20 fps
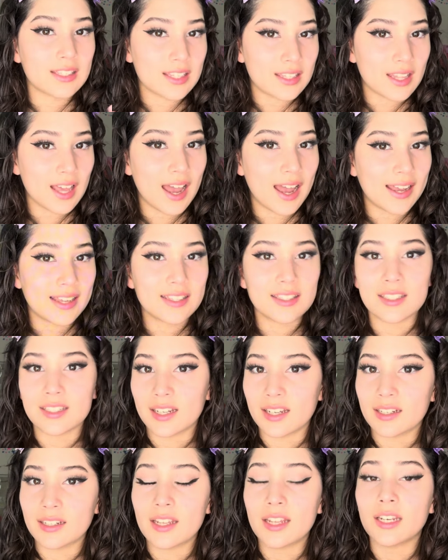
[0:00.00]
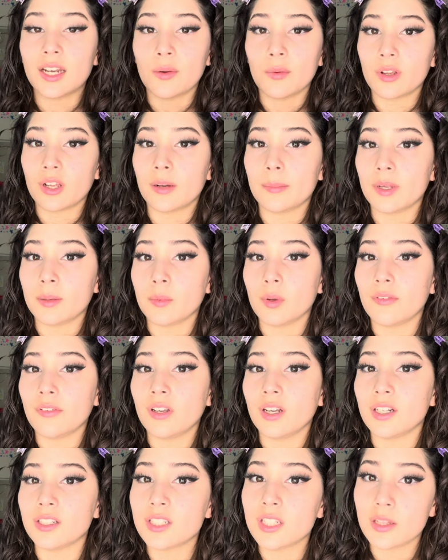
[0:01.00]
is the eyes done, and now we're gonna be moving
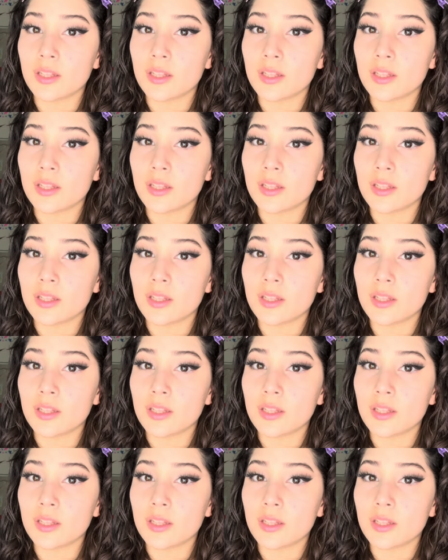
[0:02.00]
on to the